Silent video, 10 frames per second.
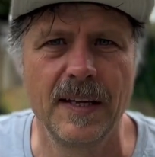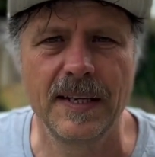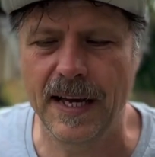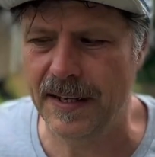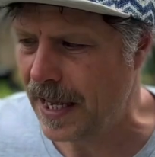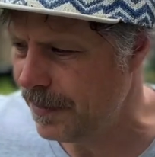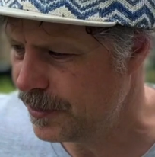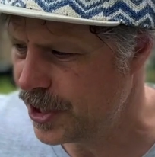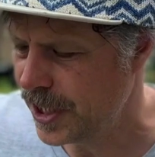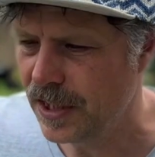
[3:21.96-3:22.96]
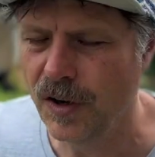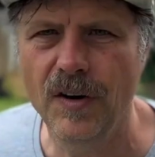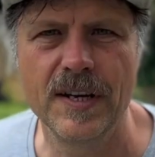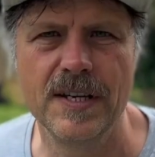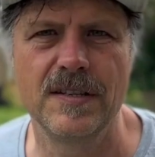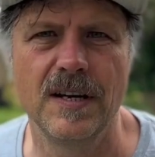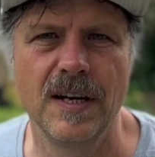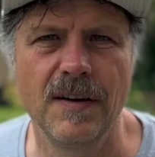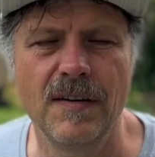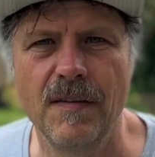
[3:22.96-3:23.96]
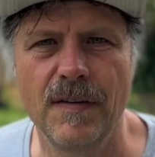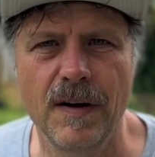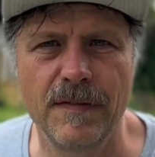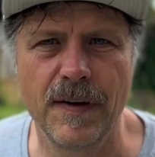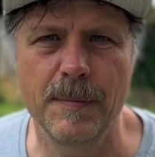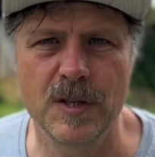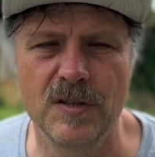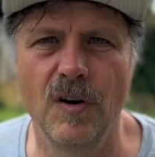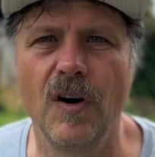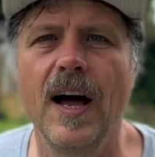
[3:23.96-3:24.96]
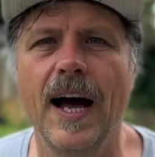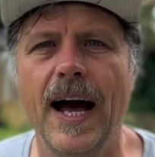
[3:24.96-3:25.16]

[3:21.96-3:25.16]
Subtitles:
Now the FG knot is a very famous knot,